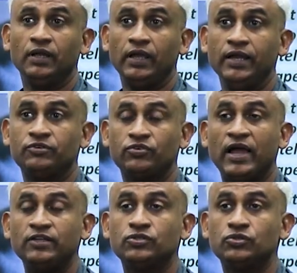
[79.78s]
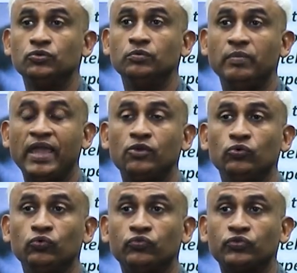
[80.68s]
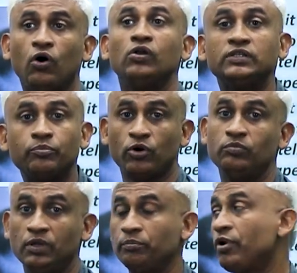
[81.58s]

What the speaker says: It tries to make you solve the problem.